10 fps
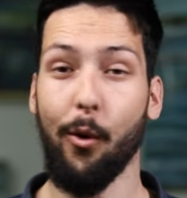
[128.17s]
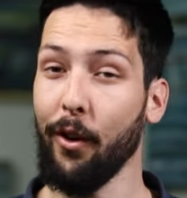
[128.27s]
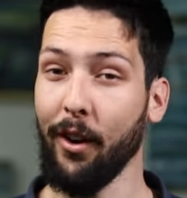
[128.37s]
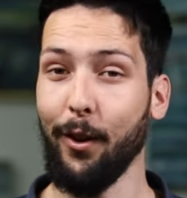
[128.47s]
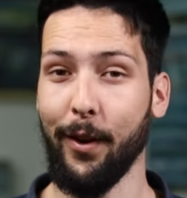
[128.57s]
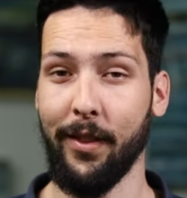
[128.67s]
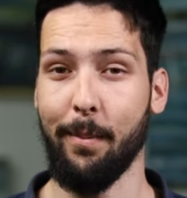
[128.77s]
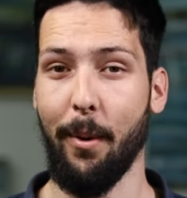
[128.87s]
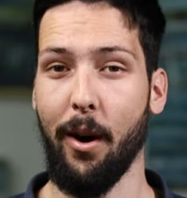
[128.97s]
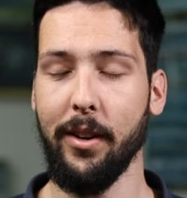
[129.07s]
or include it in the
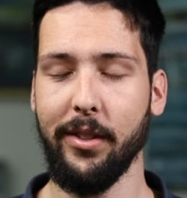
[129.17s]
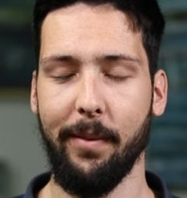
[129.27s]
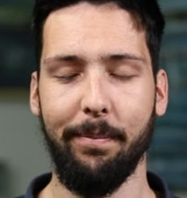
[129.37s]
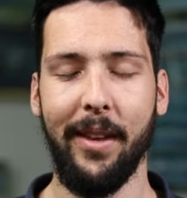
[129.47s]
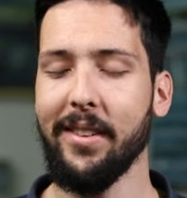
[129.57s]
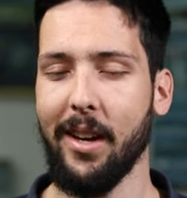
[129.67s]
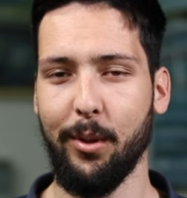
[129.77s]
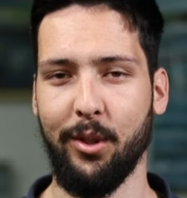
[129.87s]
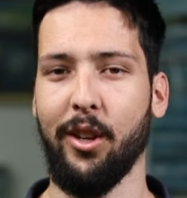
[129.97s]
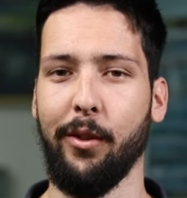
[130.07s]
box, that's up
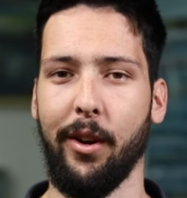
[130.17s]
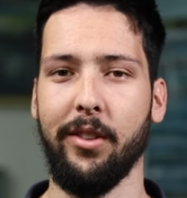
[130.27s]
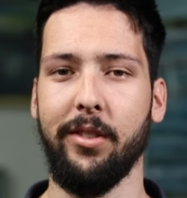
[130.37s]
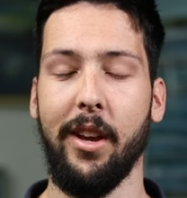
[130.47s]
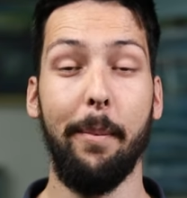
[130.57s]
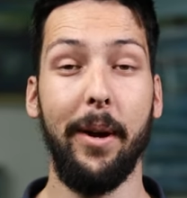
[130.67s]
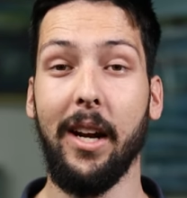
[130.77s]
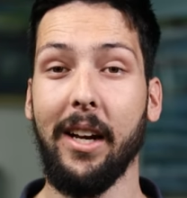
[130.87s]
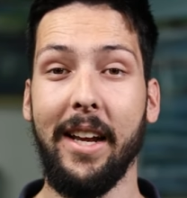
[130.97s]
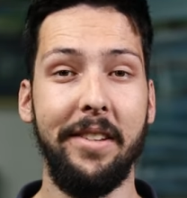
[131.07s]
to Sonos, but at
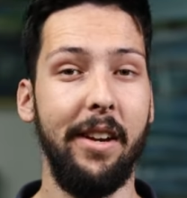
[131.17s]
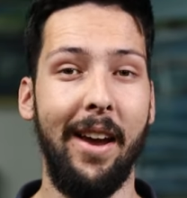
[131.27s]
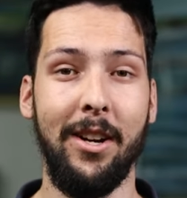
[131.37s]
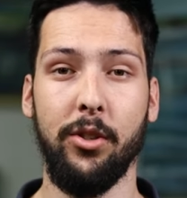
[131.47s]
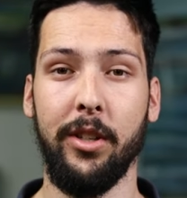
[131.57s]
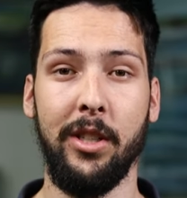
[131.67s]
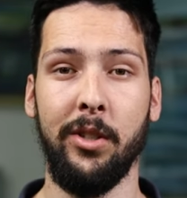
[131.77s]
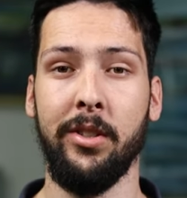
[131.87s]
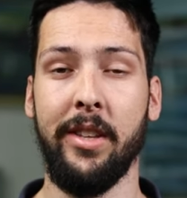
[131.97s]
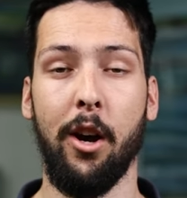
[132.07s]
least give Android
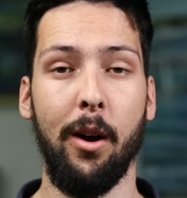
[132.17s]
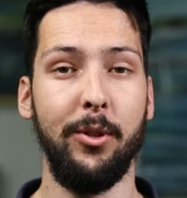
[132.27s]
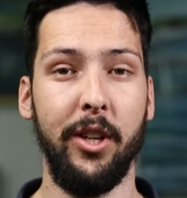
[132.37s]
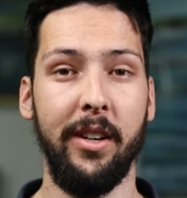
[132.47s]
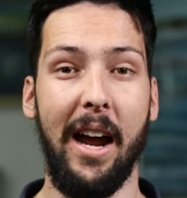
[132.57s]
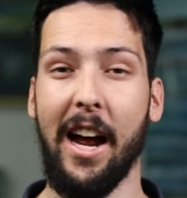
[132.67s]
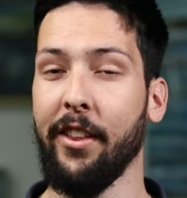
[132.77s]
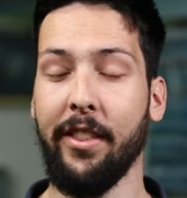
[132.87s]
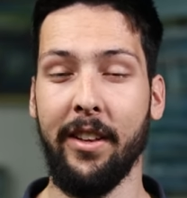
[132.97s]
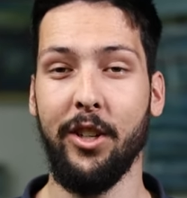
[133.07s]
users the option
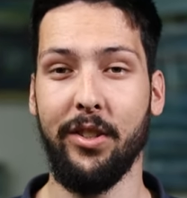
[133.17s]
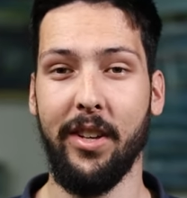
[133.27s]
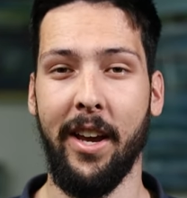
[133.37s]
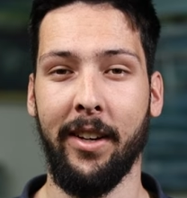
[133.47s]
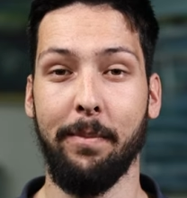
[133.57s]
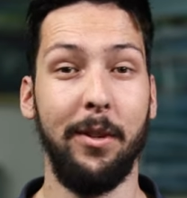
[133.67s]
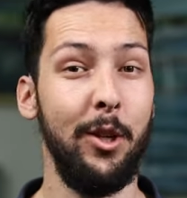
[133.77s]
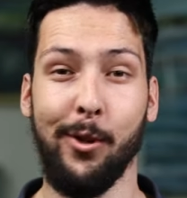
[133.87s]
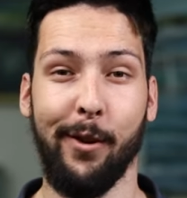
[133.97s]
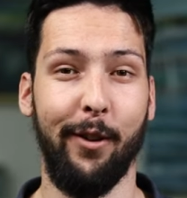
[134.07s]
other than just saying
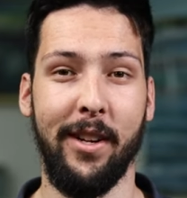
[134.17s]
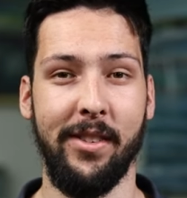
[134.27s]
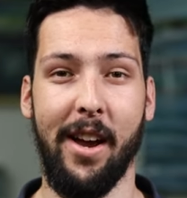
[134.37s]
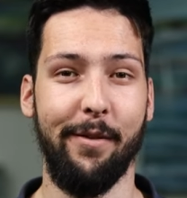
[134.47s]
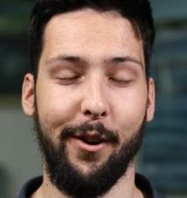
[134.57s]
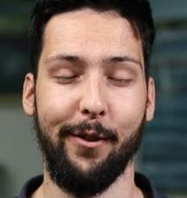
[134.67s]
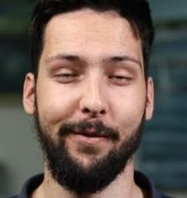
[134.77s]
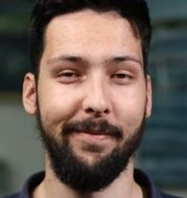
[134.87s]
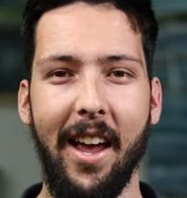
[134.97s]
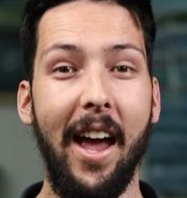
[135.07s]
use a friend's iPhone.
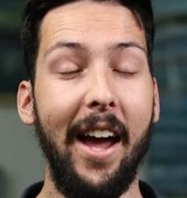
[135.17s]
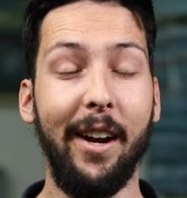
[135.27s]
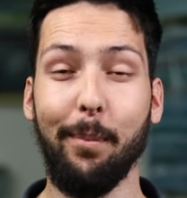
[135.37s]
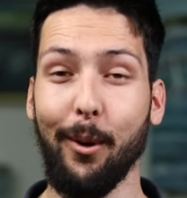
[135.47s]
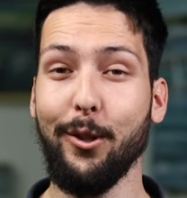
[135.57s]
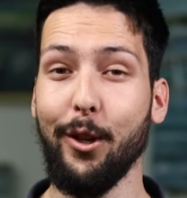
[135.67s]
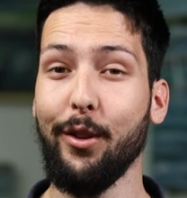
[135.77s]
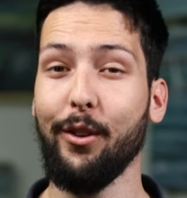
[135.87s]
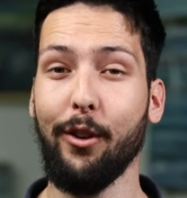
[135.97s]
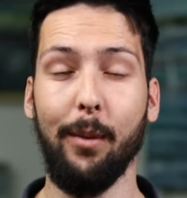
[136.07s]
Adding Bluetooth
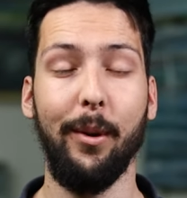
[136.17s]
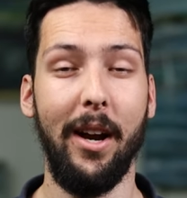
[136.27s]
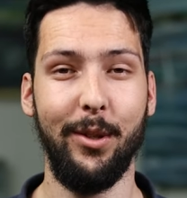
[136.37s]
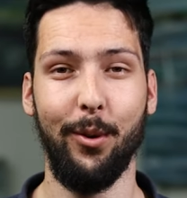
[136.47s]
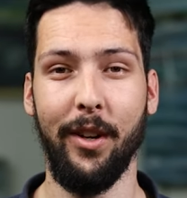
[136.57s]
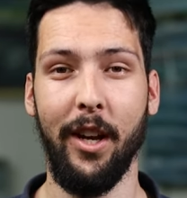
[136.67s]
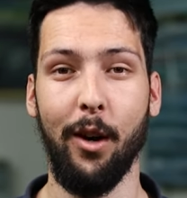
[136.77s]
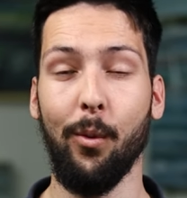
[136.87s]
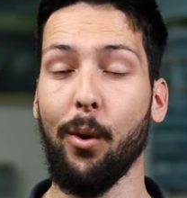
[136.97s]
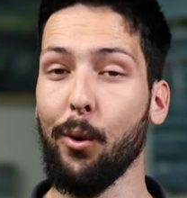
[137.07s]
and Chromecast audio
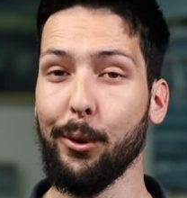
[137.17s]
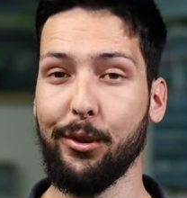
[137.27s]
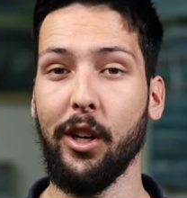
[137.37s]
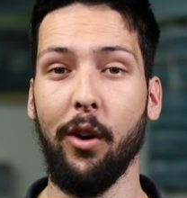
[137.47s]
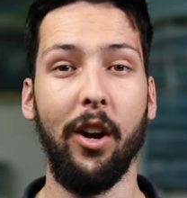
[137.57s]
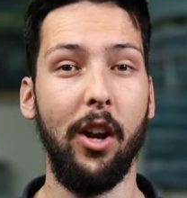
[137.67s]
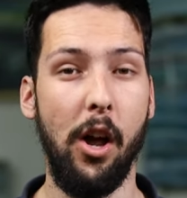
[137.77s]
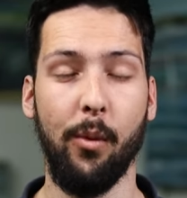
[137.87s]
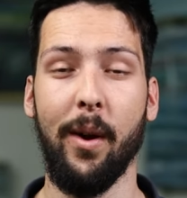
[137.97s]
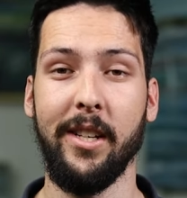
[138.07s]
will also go a
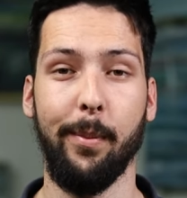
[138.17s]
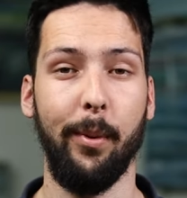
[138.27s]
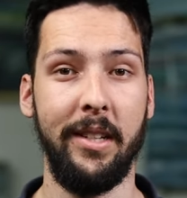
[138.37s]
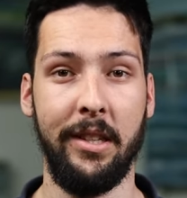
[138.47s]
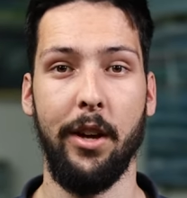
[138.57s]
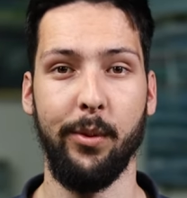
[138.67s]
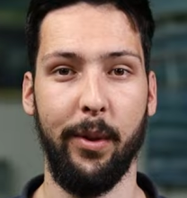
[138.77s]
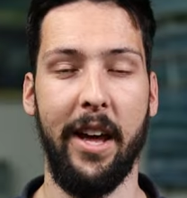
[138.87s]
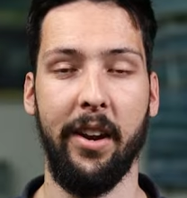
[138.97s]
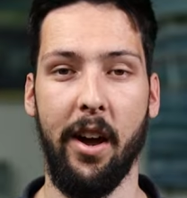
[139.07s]
long way to pleasing those
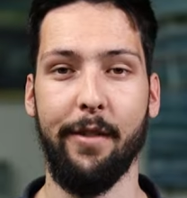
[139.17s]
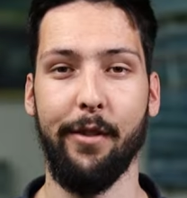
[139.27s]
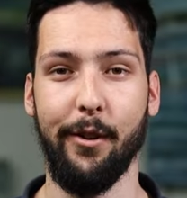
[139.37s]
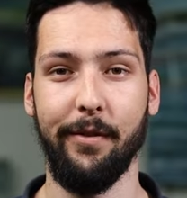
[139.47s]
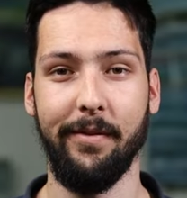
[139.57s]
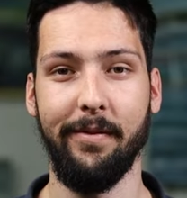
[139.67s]
without an iPhone.